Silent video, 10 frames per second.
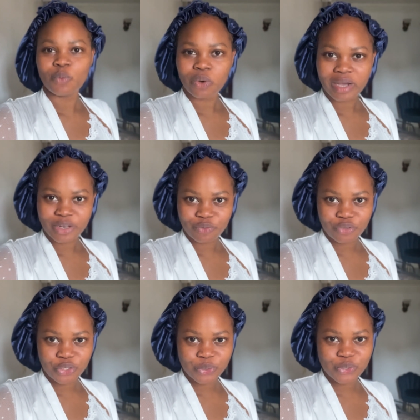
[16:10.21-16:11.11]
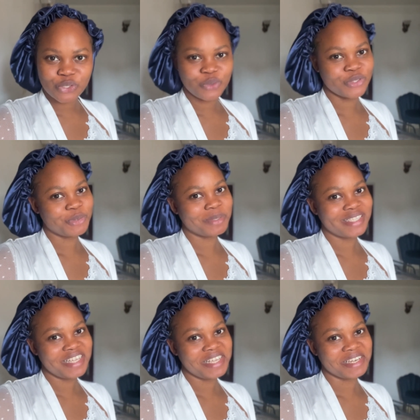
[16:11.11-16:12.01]
what kind of videos do you want to be
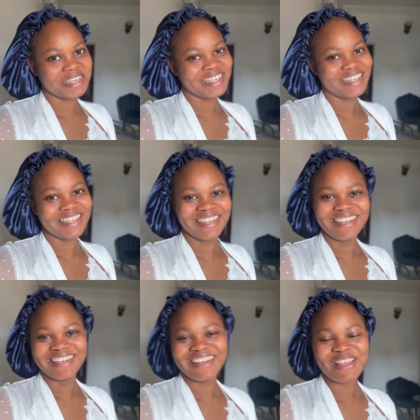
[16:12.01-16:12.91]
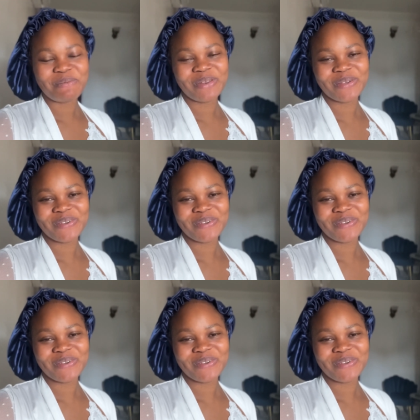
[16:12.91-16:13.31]
seen? let me know